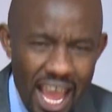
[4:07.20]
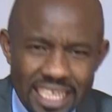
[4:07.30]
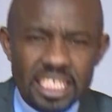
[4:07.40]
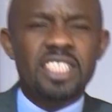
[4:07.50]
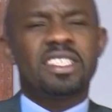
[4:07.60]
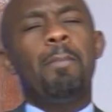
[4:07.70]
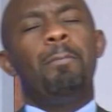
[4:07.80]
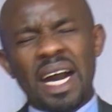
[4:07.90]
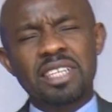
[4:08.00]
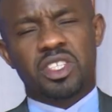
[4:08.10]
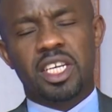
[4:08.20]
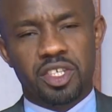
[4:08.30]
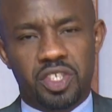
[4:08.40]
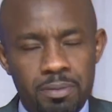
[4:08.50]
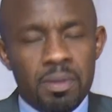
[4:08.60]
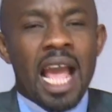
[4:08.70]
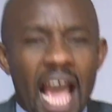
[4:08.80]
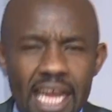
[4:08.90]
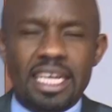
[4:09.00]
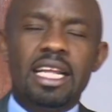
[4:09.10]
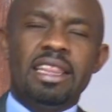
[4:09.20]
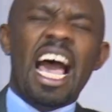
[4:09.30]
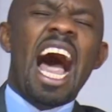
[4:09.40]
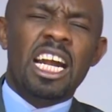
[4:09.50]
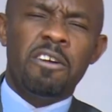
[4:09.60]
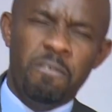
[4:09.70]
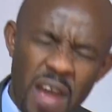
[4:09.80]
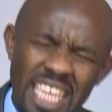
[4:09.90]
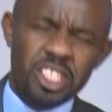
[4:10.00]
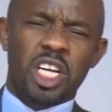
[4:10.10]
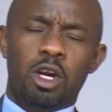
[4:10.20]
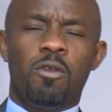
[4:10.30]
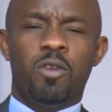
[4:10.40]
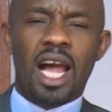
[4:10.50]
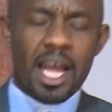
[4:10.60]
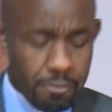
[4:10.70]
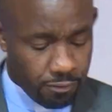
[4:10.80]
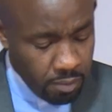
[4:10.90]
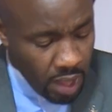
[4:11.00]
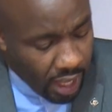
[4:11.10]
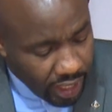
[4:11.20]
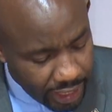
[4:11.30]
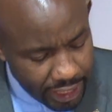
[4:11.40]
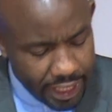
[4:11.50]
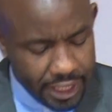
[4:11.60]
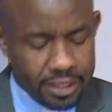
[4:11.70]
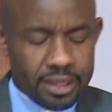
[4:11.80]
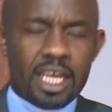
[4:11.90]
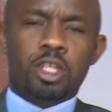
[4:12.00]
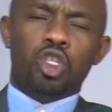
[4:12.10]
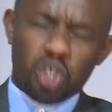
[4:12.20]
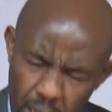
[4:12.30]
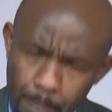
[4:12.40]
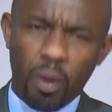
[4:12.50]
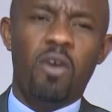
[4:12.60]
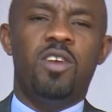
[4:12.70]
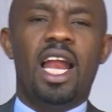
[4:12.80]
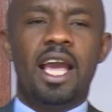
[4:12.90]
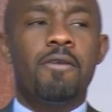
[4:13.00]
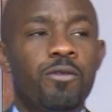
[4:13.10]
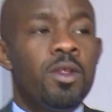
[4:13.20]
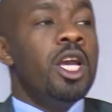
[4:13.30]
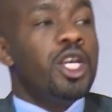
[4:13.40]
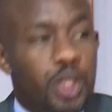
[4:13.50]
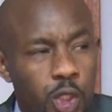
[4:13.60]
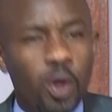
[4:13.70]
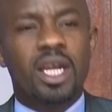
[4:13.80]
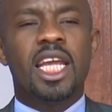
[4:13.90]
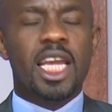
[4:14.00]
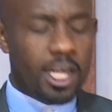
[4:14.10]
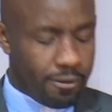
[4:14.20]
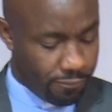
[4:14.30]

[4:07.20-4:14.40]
It is a passage. And in the adventure of life, in the trip of life, you need